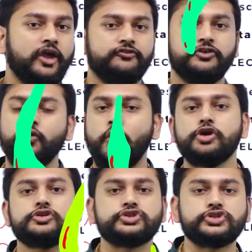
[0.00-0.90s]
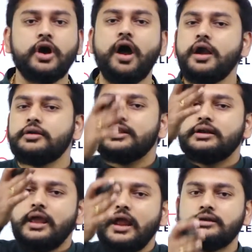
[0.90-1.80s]
If you want to sort the
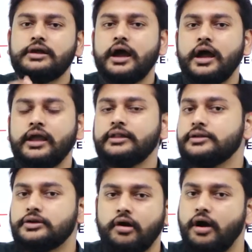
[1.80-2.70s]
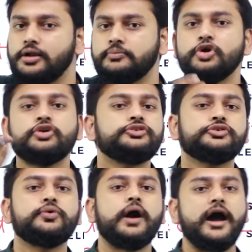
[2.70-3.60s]
data in the column,
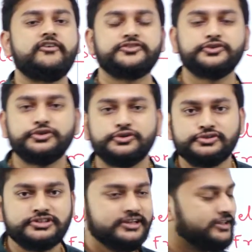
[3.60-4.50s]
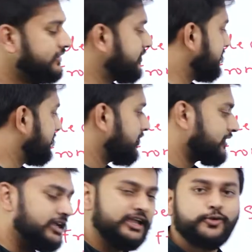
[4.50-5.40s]
you have to use the
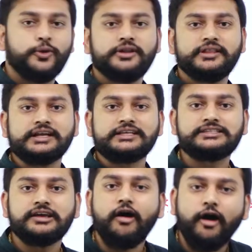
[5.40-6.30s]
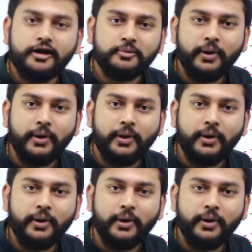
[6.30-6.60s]
keyword that is order